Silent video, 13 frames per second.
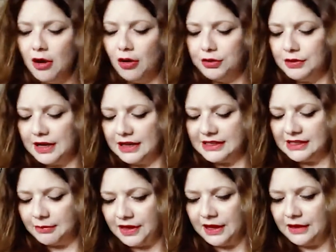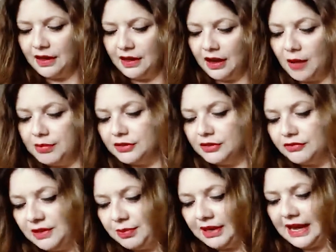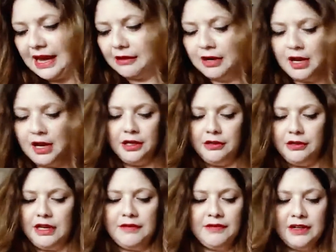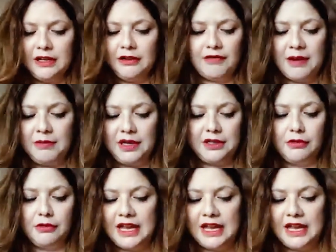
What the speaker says: or you get something in the cupboard creeping out. You know, even in Gremlins or